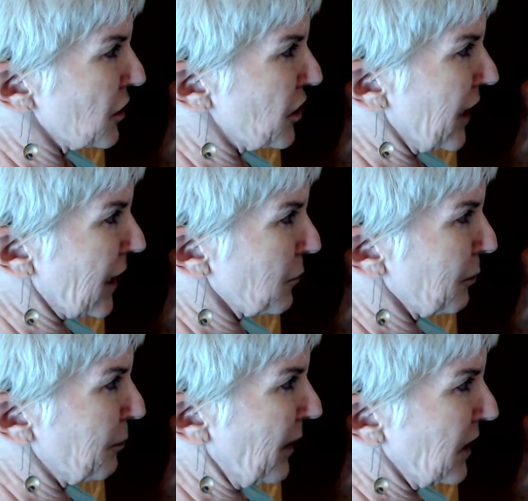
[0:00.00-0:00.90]
had a
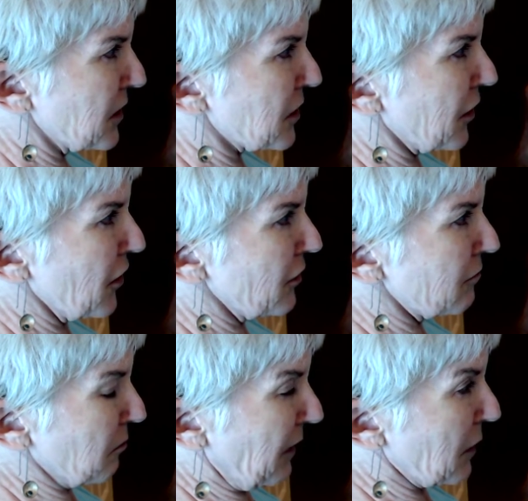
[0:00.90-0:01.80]
big skirt
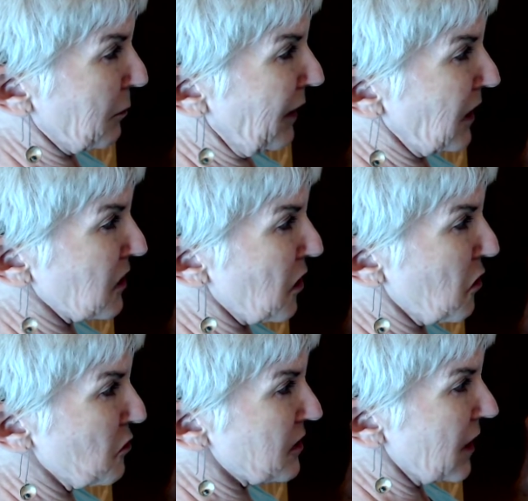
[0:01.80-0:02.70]
and a big
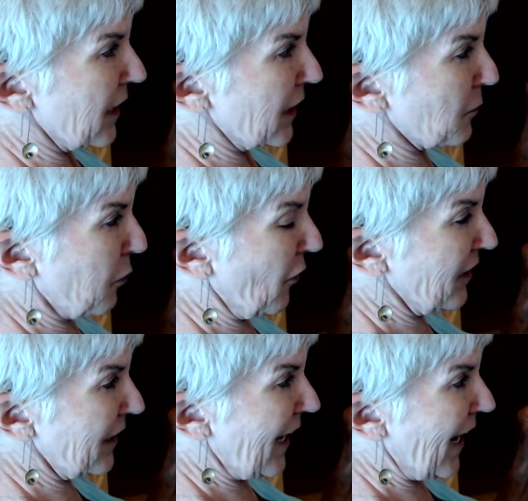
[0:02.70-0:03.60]
nose and a
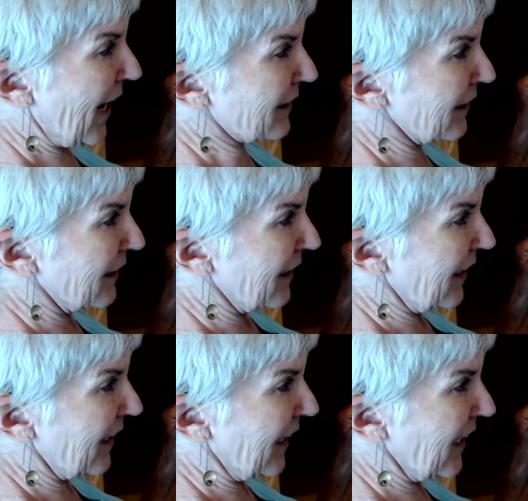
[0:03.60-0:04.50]
pointed hat and
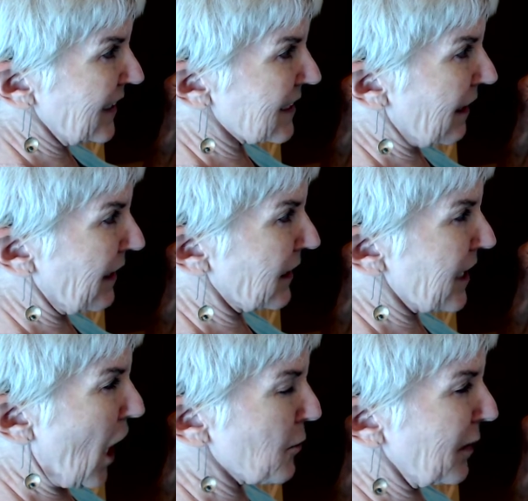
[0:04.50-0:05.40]
hands like
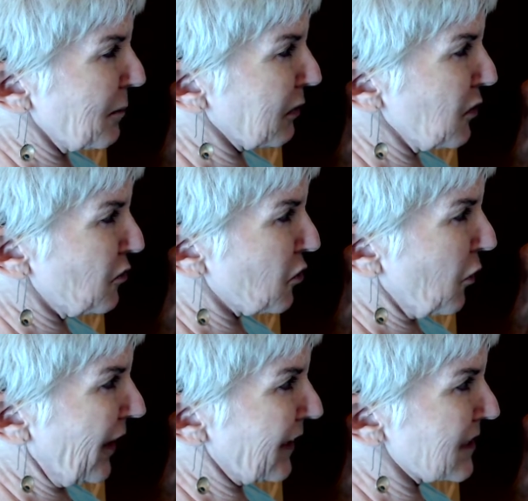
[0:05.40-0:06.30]
knobby blue
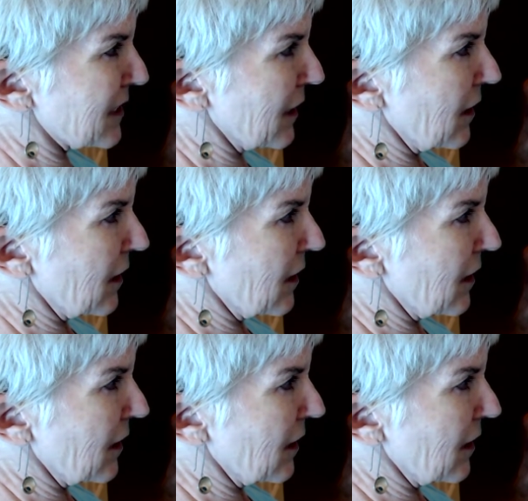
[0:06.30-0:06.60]
twigs,